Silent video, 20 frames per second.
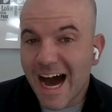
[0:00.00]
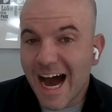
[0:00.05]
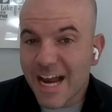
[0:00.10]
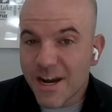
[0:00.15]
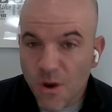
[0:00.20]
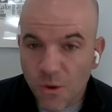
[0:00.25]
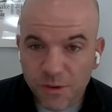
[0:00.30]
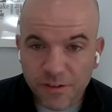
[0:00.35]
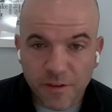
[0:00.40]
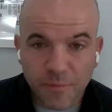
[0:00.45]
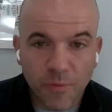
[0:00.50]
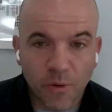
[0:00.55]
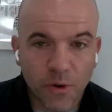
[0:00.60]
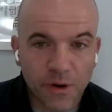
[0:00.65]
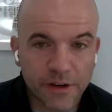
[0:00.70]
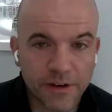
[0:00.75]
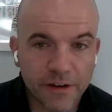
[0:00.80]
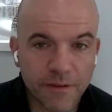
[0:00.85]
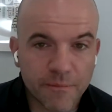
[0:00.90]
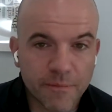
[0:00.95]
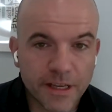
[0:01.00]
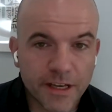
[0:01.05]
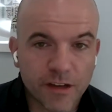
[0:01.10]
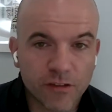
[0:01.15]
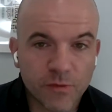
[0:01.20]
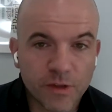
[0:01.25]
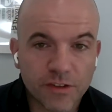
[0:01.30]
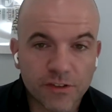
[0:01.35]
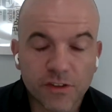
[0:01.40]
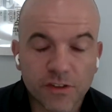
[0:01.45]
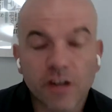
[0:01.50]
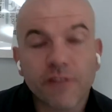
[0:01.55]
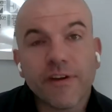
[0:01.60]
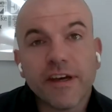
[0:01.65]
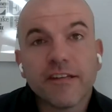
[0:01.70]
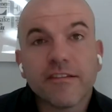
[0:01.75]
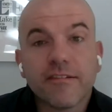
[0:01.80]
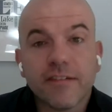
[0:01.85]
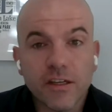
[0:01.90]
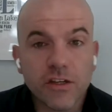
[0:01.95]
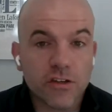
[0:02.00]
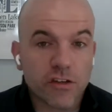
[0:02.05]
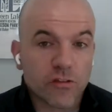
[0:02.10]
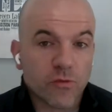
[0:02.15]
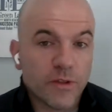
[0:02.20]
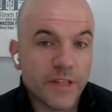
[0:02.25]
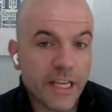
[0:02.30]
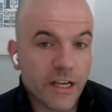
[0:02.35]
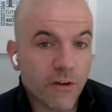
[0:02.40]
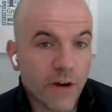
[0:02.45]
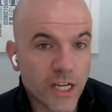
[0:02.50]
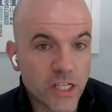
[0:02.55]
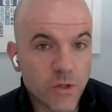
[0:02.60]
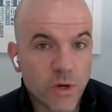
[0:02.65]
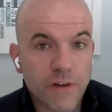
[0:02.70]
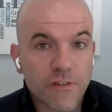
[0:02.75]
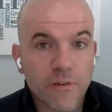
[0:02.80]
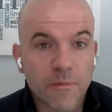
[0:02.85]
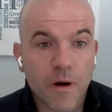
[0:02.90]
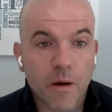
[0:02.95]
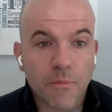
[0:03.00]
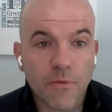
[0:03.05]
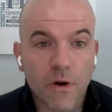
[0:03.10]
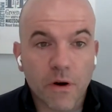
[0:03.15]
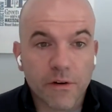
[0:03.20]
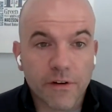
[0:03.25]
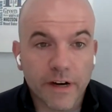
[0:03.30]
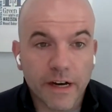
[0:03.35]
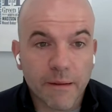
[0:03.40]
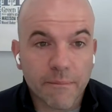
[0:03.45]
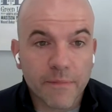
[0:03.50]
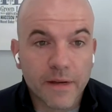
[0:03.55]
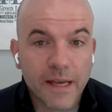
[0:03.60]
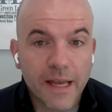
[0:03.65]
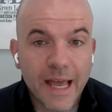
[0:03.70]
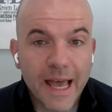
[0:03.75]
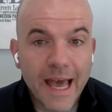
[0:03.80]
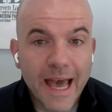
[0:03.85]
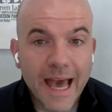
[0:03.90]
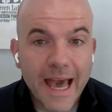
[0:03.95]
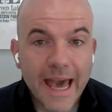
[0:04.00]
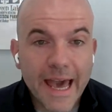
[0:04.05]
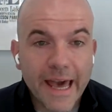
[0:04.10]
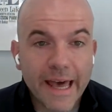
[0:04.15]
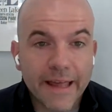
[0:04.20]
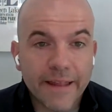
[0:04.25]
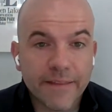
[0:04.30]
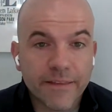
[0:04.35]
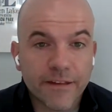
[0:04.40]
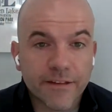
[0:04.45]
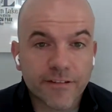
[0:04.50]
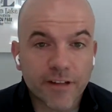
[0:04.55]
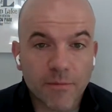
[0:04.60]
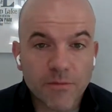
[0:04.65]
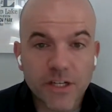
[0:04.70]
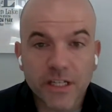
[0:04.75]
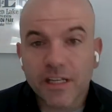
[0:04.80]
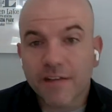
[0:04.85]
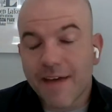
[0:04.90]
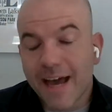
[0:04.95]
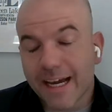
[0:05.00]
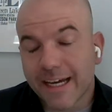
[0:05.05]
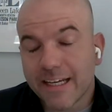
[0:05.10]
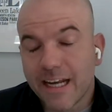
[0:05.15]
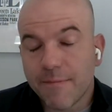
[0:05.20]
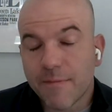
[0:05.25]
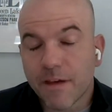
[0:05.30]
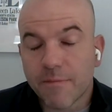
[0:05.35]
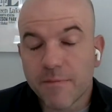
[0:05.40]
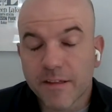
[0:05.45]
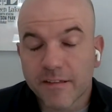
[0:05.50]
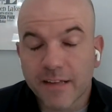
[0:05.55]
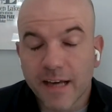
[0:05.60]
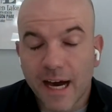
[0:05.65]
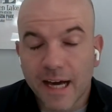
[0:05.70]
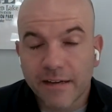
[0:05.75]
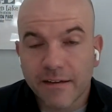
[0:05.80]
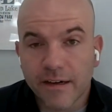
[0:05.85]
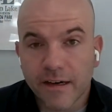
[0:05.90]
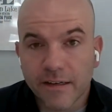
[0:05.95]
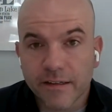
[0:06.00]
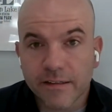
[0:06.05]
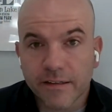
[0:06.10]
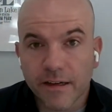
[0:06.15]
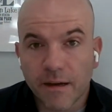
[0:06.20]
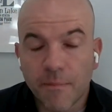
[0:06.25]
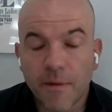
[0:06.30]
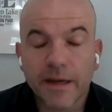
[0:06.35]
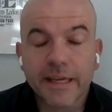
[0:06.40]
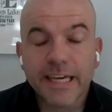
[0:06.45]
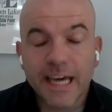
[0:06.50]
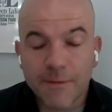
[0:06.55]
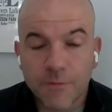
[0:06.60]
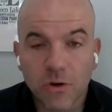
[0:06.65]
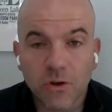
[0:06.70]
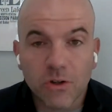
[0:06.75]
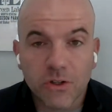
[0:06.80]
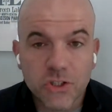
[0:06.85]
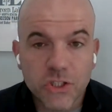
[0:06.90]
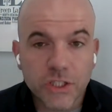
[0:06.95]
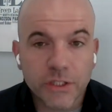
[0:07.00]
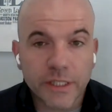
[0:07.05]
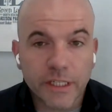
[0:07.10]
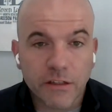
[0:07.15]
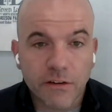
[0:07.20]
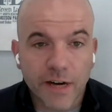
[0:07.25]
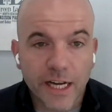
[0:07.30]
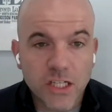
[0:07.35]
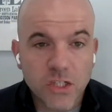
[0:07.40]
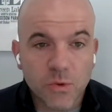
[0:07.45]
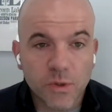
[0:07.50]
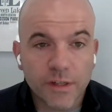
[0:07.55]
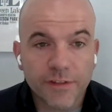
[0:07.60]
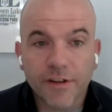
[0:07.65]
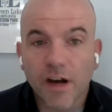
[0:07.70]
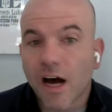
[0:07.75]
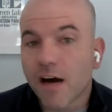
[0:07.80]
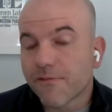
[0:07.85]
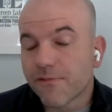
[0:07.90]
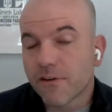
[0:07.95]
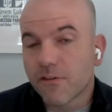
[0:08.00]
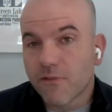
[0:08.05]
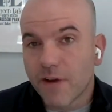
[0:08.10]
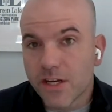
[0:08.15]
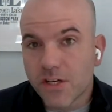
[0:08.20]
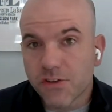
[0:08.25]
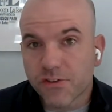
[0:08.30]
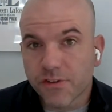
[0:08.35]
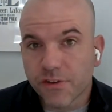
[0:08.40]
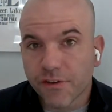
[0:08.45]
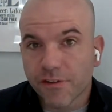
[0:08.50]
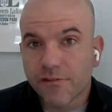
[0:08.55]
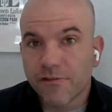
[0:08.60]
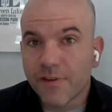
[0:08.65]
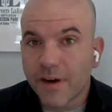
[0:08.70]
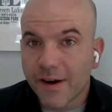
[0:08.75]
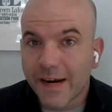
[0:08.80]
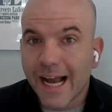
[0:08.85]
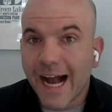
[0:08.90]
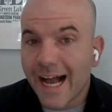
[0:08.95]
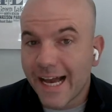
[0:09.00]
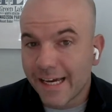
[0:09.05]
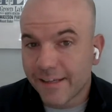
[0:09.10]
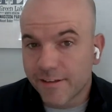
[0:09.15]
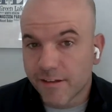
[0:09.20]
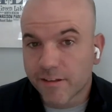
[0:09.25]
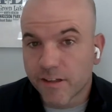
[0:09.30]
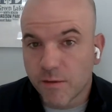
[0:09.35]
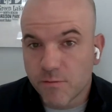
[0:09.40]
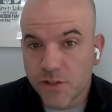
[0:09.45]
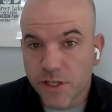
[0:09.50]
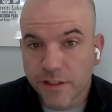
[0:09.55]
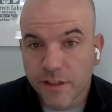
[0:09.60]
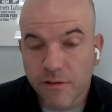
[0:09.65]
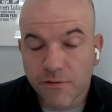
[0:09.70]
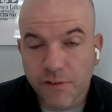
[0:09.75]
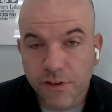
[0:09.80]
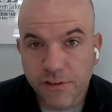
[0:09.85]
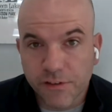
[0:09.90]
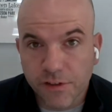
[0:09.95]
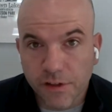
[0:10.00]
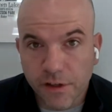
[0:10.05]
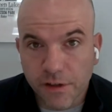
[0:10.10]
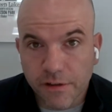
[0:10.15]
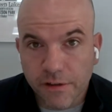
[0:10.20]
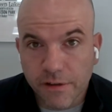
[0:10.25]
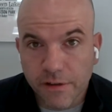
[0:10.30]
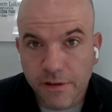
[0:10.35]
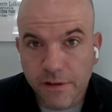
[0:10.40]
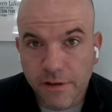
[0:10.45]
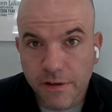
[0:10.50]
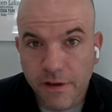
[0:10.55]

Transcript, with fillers: I know it's important because we survey seniors when they graduate from our program, and the subject of academic misconduct among chemical engineering graduates often registers very high as a subject of concern.